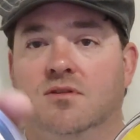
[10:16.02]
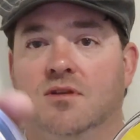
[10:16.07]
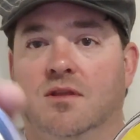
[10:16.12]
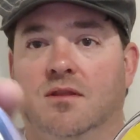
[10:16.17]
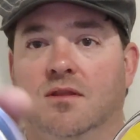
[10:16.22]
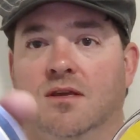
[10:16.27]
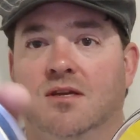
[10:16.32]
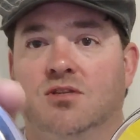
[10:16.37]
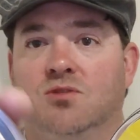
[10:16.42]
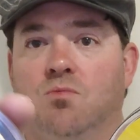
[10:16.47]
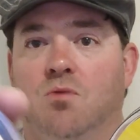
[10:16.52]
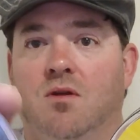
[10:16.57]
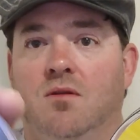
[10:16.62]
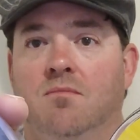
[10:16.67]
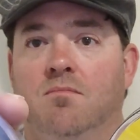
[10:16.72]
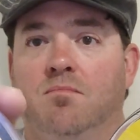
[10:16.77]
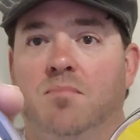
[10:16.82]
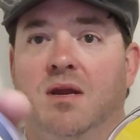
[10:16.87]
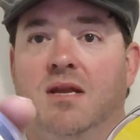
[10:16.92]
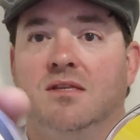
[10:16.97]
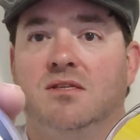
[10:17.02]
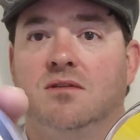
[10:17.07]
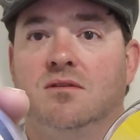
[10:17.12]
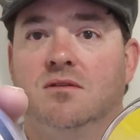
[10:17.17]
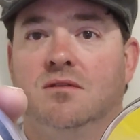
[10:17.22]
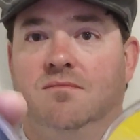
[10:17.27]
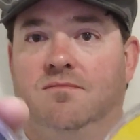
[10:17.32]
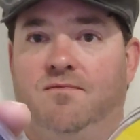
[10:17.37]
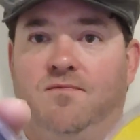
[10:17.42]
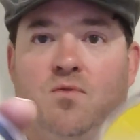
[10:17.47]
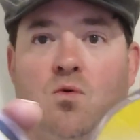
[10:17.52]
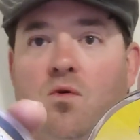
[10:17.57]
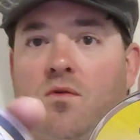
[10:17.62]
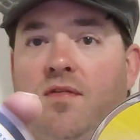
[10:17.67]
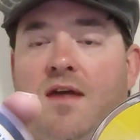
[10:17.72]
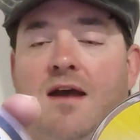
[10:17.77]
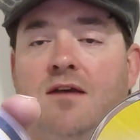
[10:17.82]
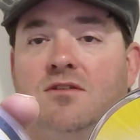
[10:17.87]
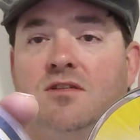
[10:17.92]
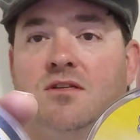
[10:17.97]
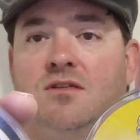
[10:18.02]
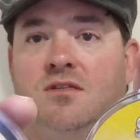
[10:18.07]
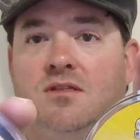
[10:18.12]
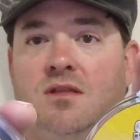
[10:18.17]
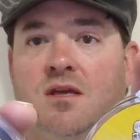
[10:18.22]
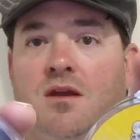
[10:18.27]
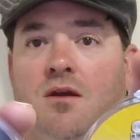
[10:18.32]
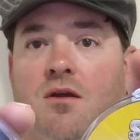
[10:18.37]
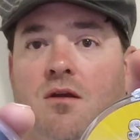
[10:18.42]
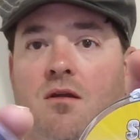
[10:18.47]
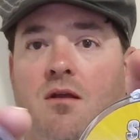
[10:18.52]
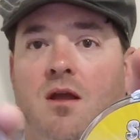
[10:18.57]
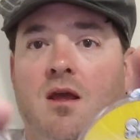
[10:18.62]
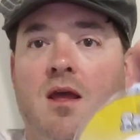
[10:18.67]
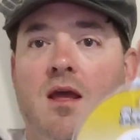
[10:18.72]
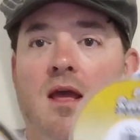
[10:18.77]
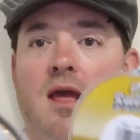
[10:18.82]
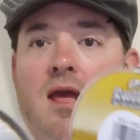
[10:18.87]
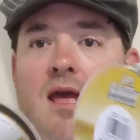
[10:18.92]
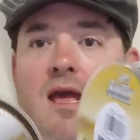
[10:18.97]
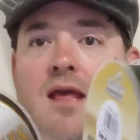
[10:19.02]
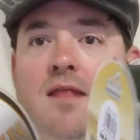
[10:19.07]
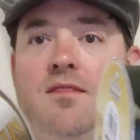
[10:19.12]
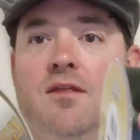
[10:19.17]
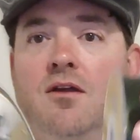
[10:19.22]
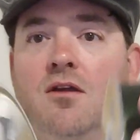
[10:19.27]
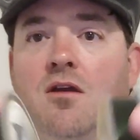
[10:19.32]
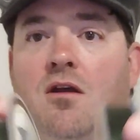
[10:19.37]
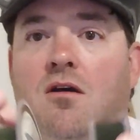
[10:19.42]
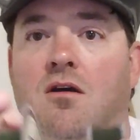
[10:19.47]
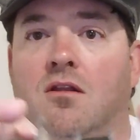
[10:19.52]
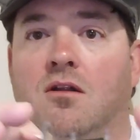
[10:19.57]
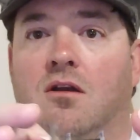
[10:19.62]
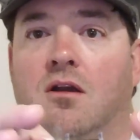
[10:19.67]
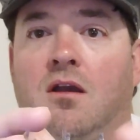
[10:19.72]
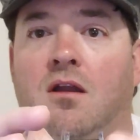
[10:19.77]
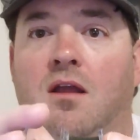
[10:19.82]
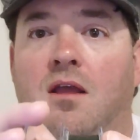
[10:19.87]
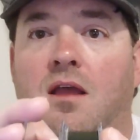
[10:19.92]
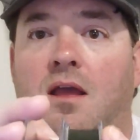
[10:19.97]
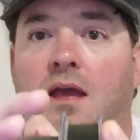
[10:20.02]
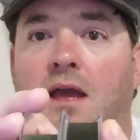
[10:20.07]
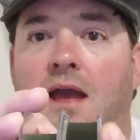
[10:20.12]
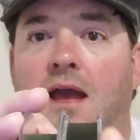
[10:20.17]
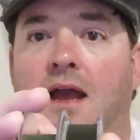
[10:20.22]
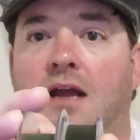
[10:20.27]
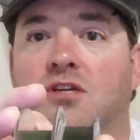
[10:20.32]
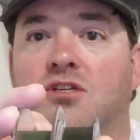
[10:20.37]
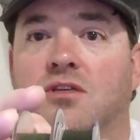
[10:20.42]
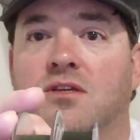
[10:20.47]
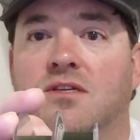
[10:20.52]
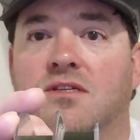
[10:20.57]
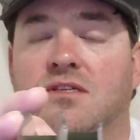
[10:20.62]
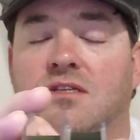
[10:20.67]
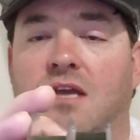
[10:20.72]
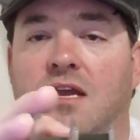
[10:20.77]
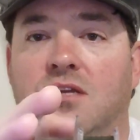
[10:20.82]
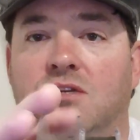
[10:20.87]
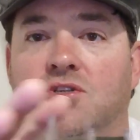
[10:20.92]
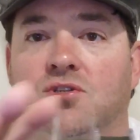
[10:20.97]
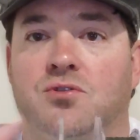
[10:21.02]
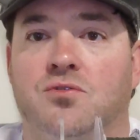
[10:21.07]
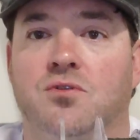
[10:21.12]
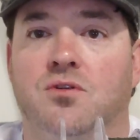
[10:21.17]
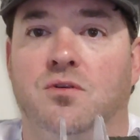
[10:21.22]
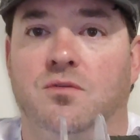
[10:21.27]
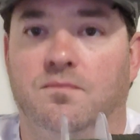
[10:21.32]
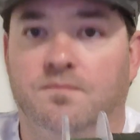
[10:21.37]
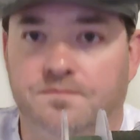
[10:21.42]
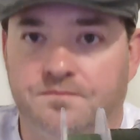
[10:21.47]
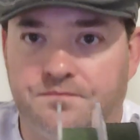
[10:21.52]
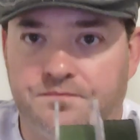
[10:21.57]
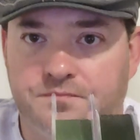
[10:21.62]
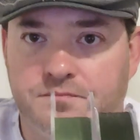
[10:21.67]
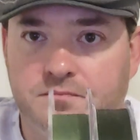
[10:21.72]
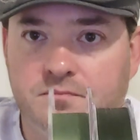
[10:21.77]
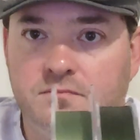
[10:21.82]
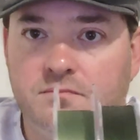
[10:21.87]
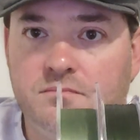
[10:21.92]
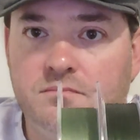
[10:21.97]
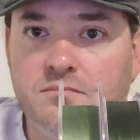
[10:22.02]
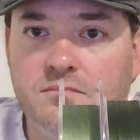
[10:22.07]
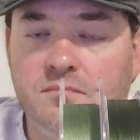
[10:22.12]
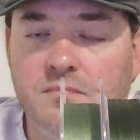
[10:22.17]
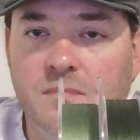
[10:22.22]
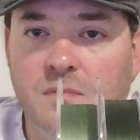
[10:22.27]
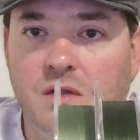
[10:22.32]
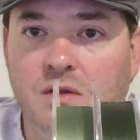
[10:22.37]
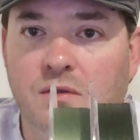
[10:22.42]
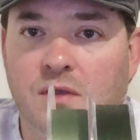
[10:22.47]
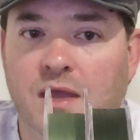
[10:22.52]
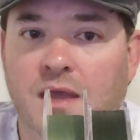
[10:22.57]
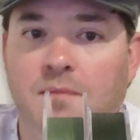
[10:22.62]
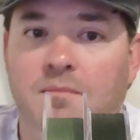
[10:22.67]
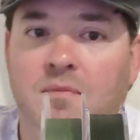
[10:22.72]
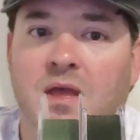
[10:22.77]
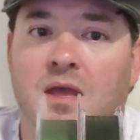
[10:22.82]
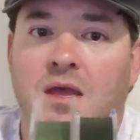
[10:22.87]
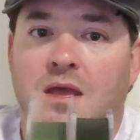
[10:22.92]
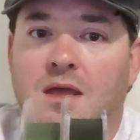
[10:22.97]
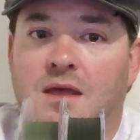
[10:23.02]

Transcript: to this one, but it's 4 thousandths thinner. And the color actually stays true. Okay?